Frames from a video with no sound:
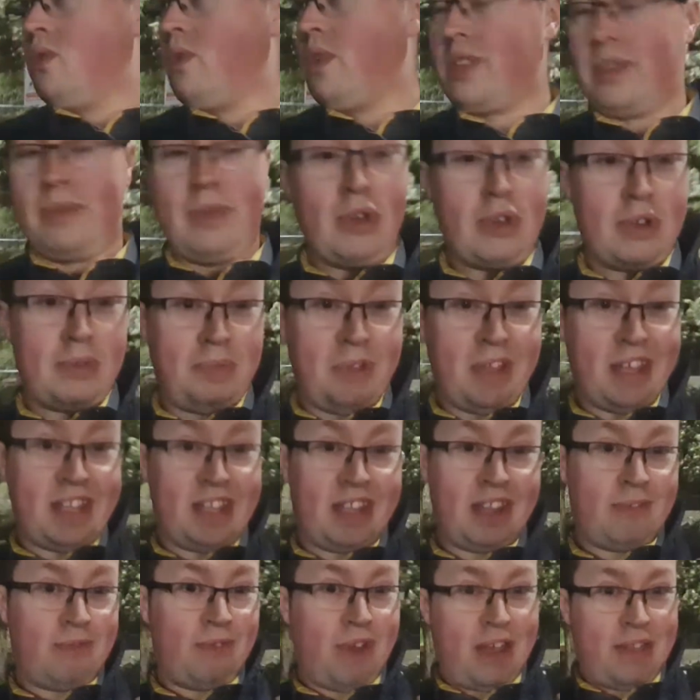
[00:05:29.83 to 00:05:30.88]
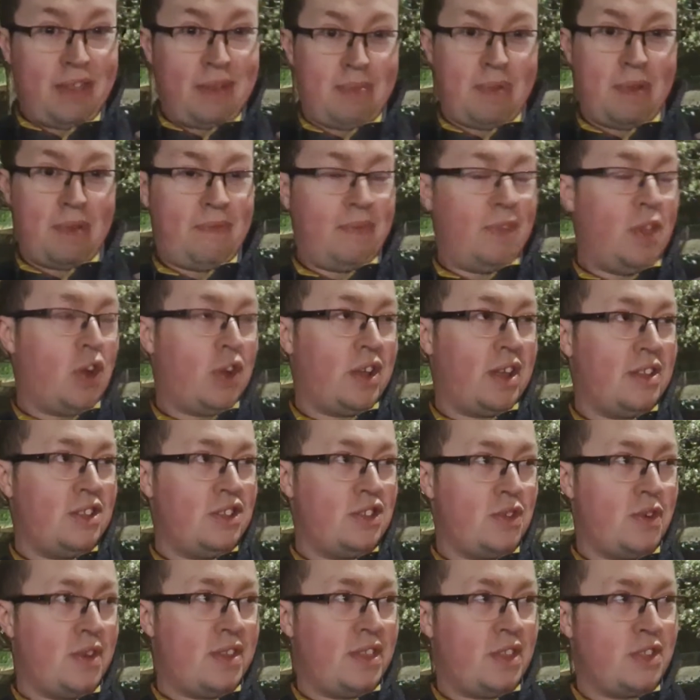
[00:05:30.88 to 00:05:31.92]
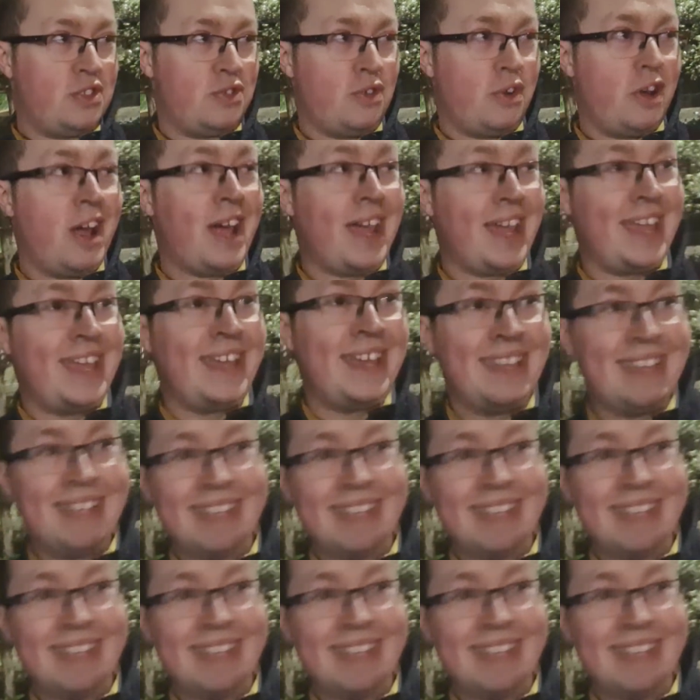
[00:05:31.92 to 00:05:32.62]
Which I'm not complaining, I'd rather be vlogging during the dry.